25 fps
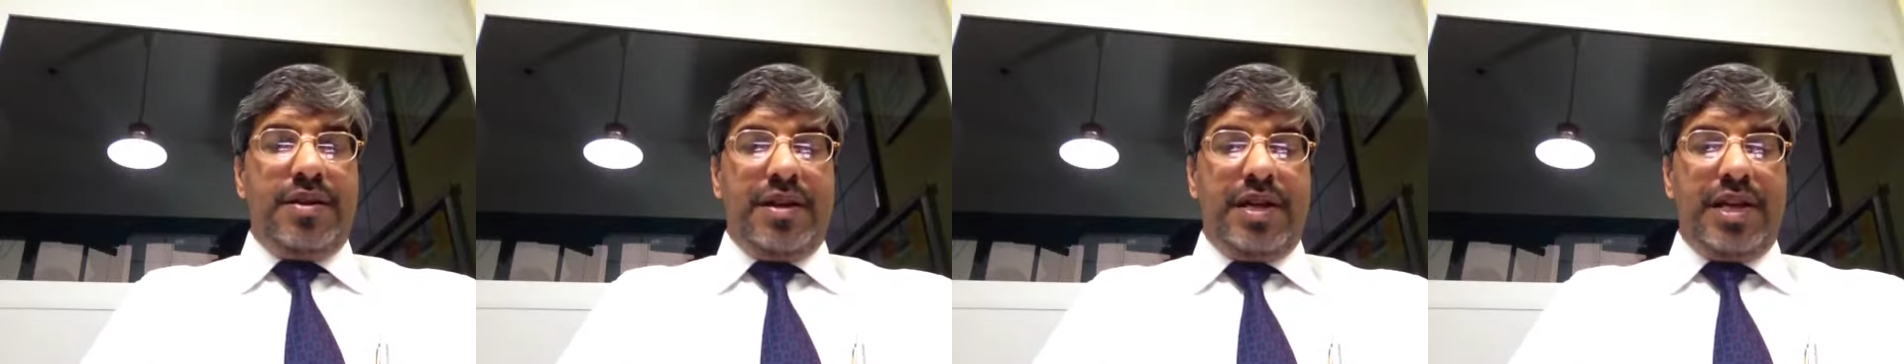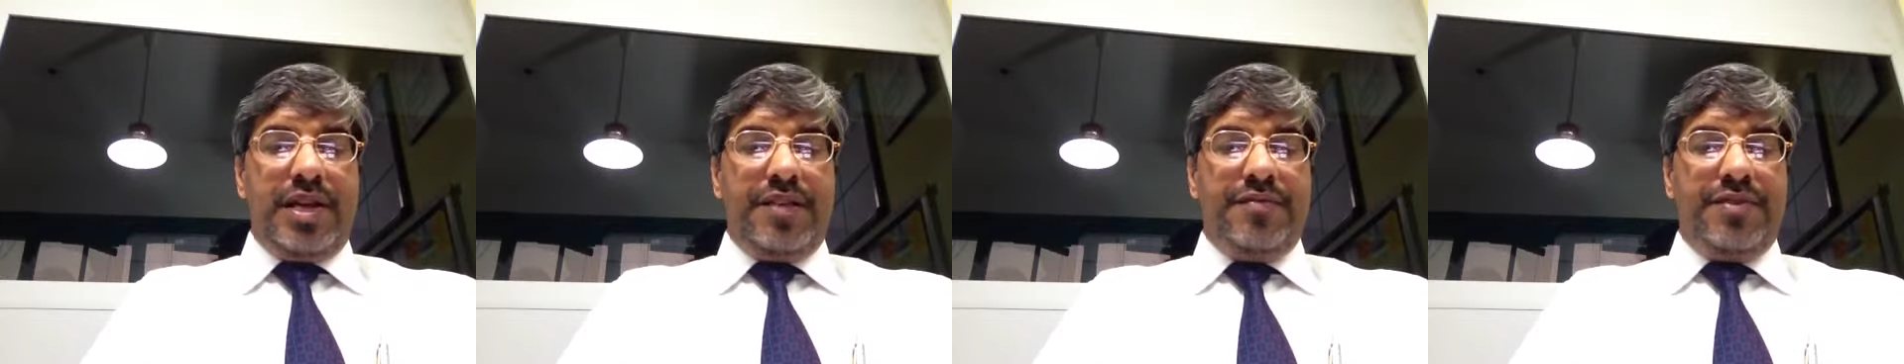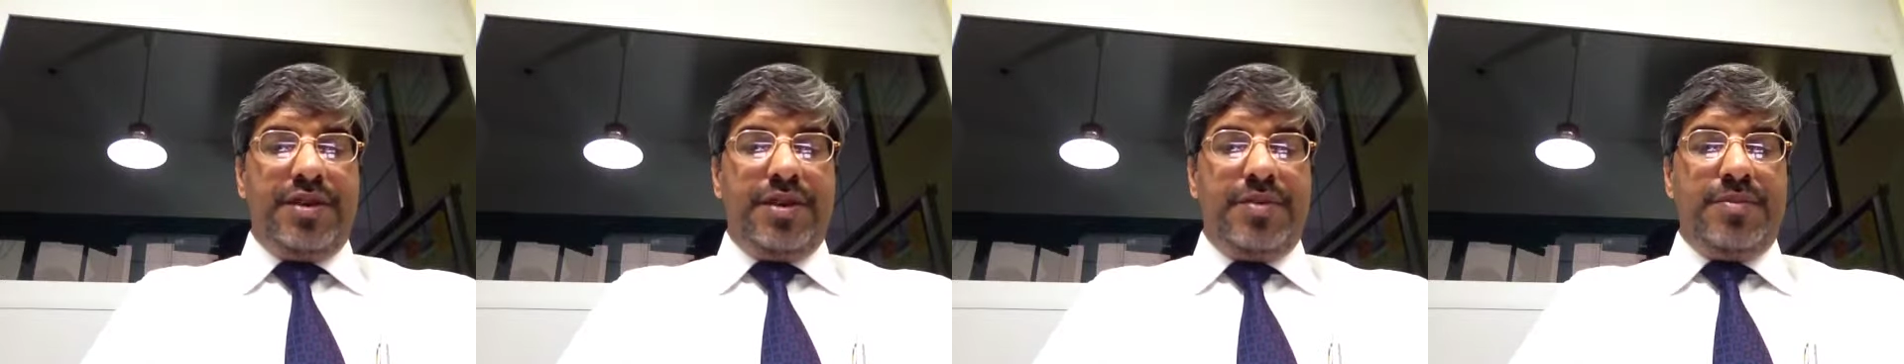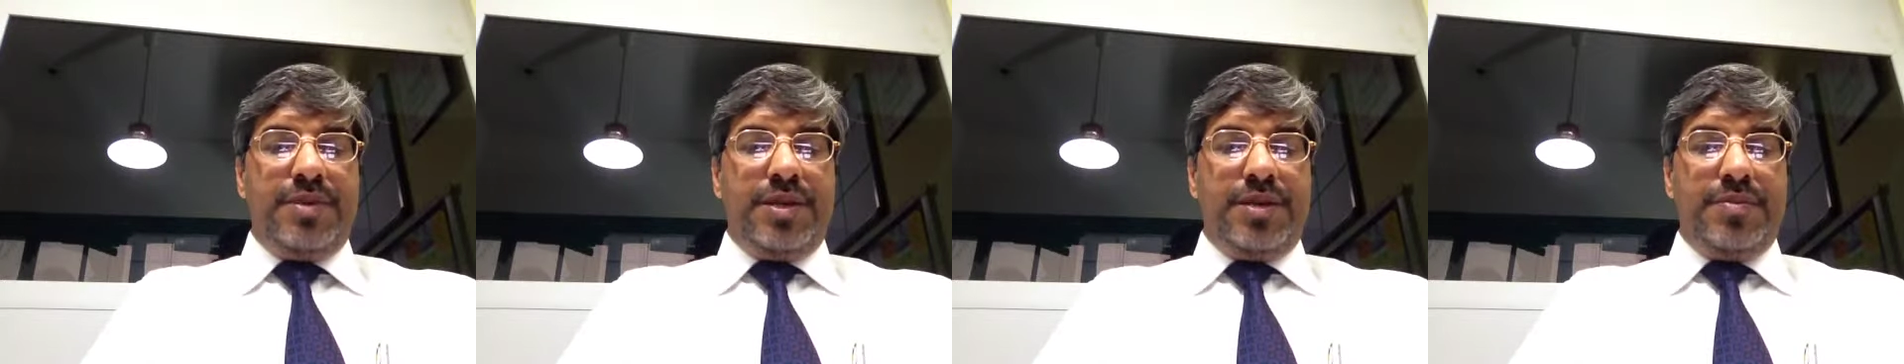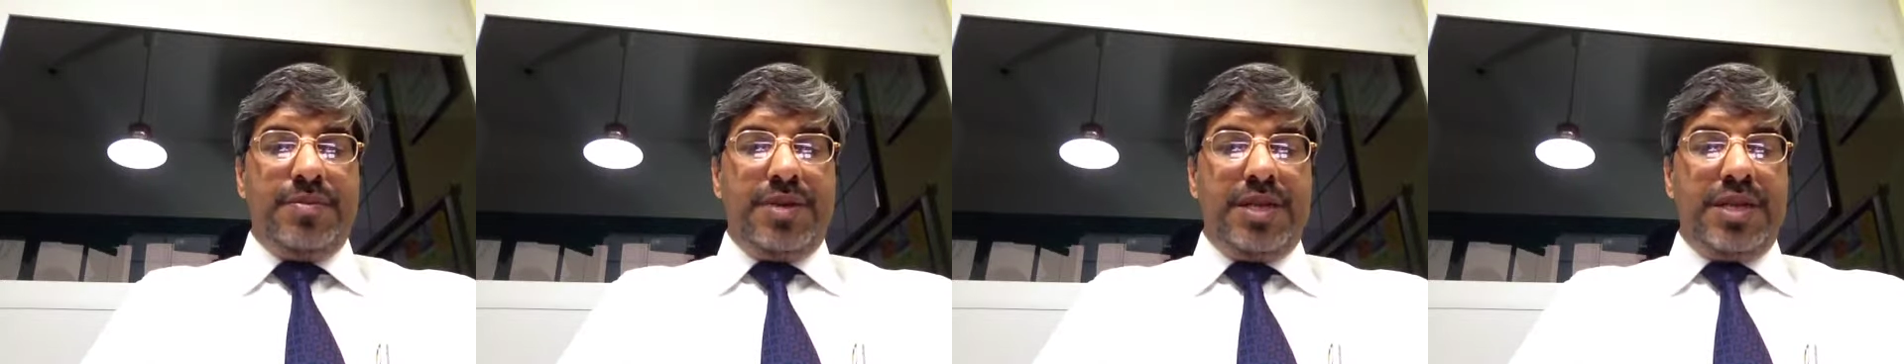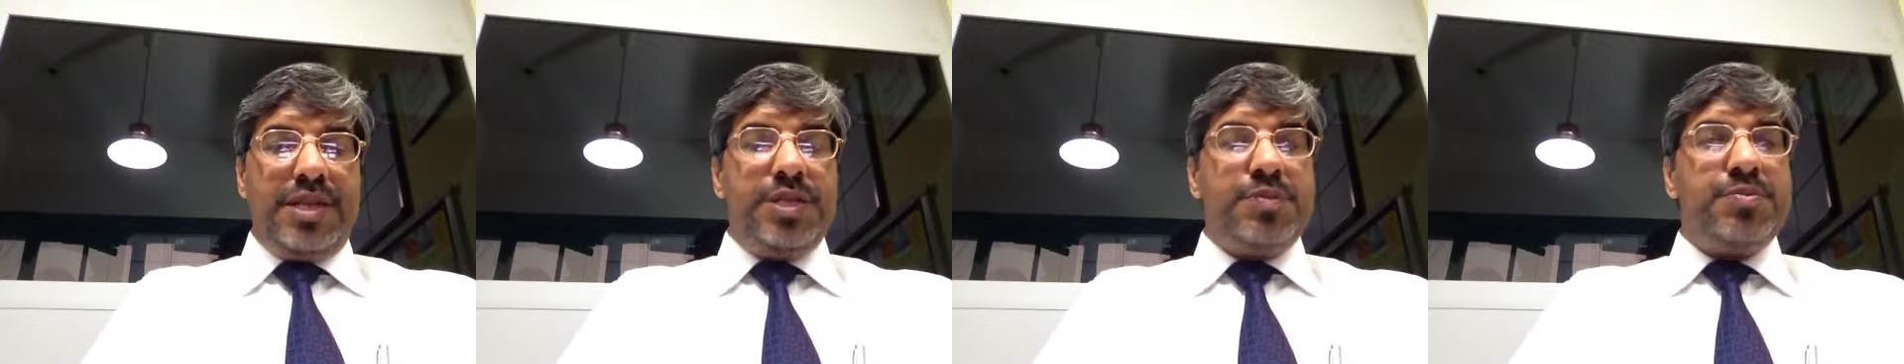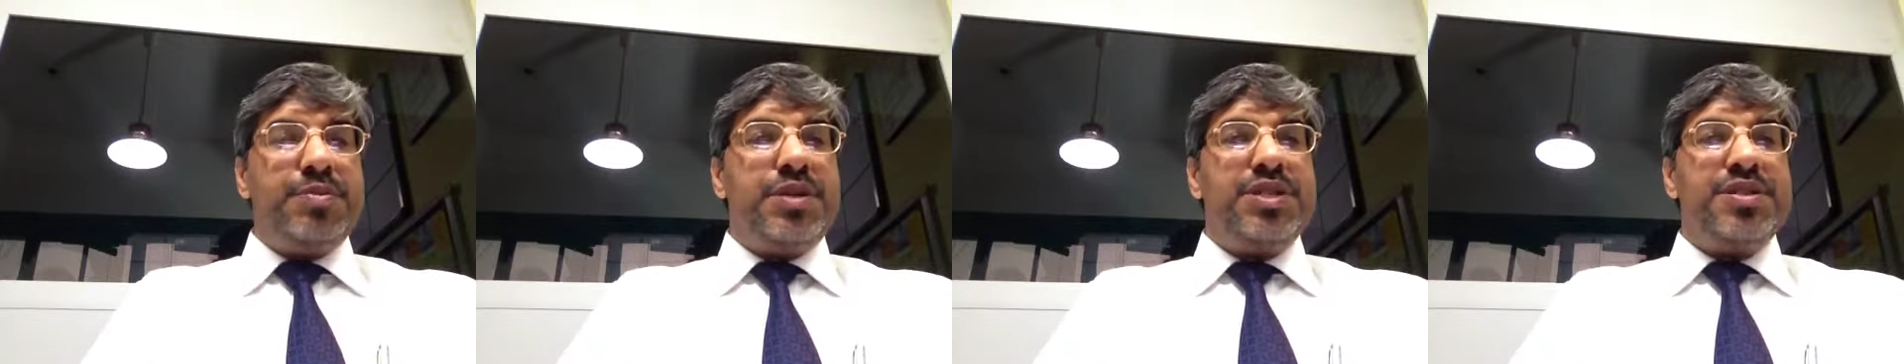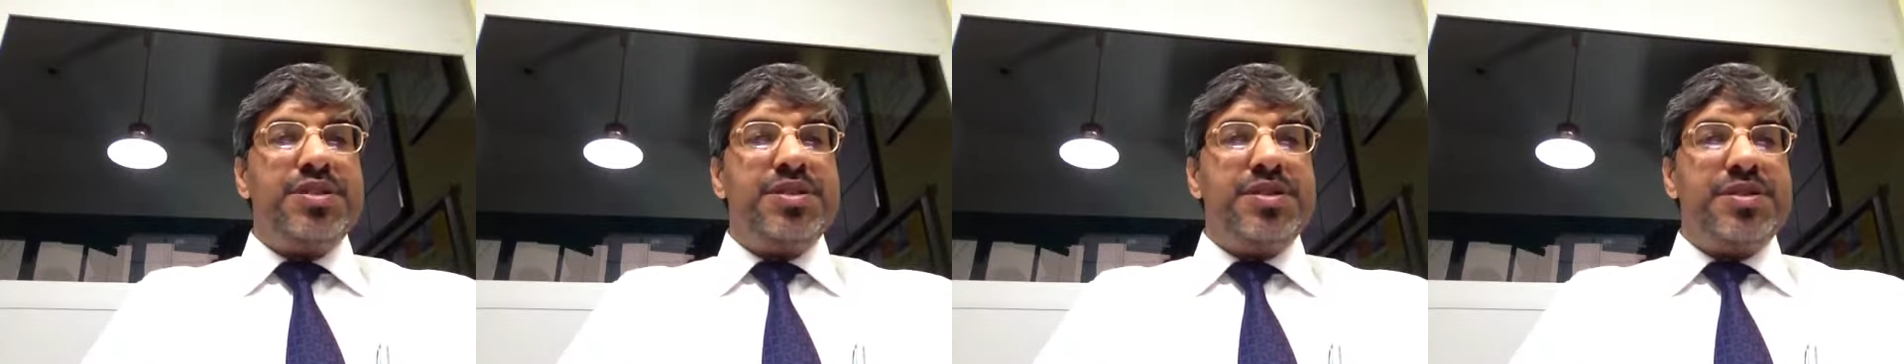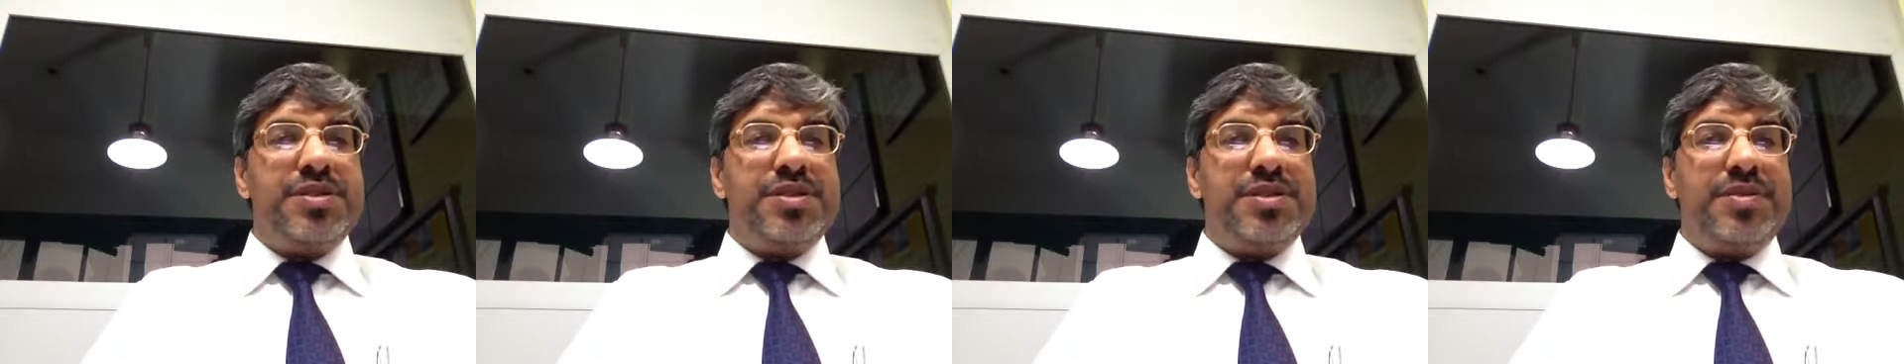environment management
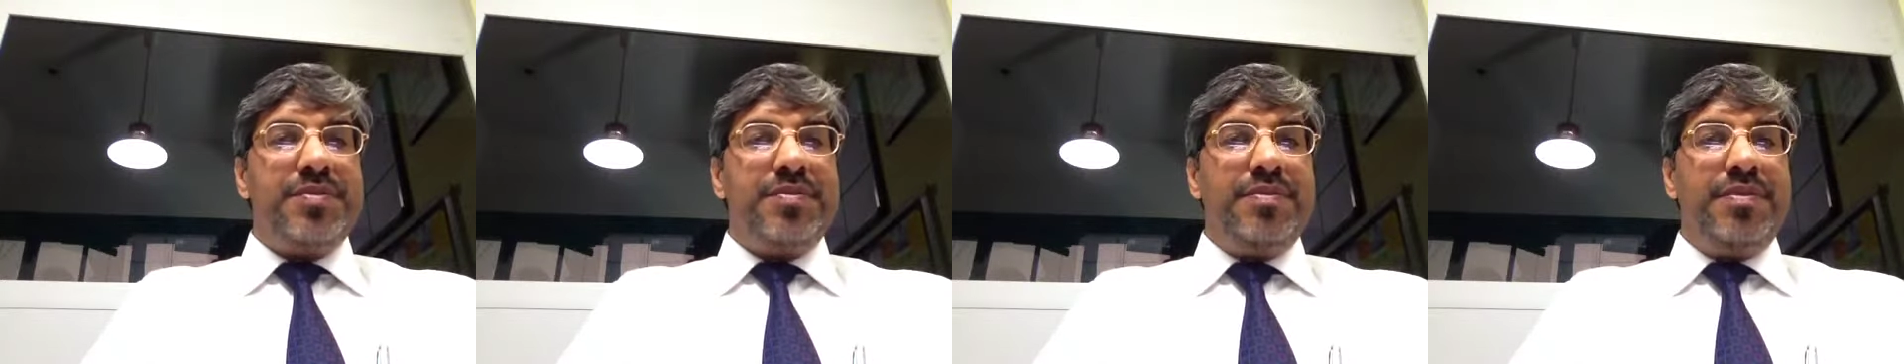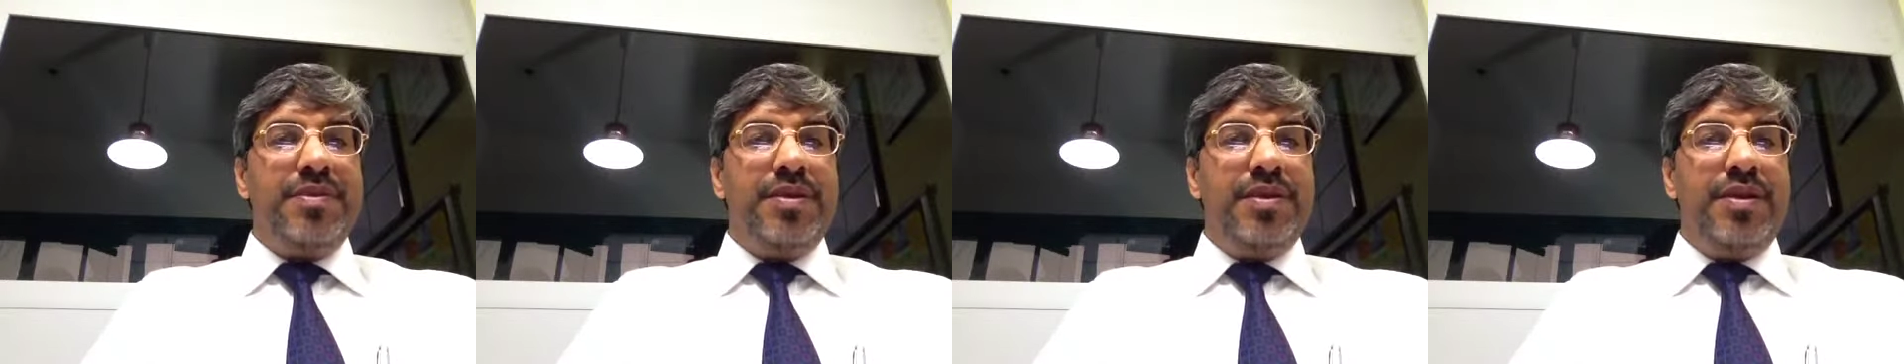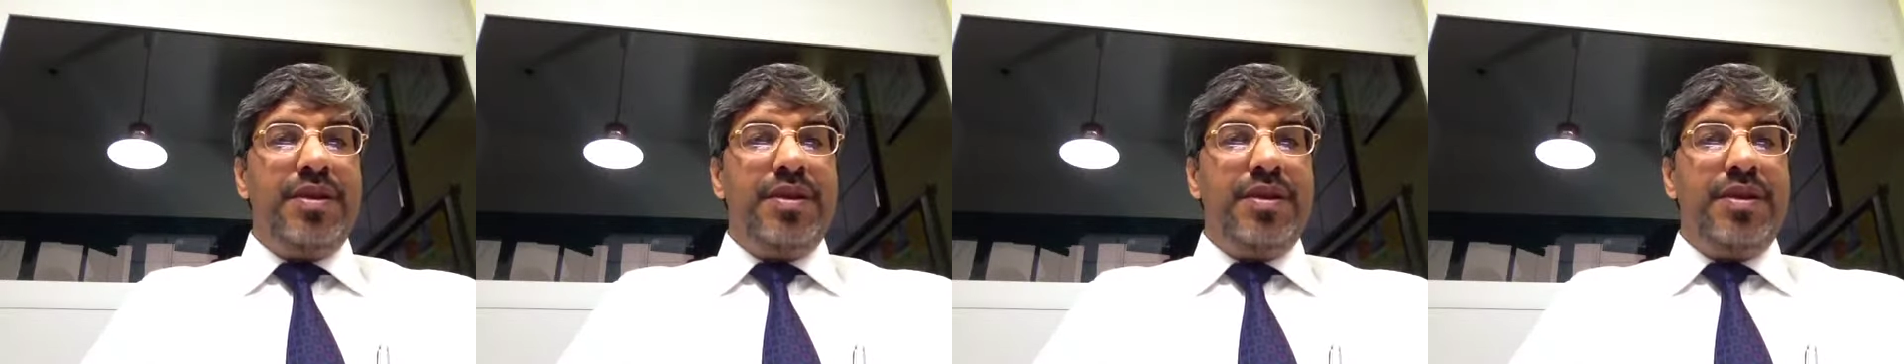system,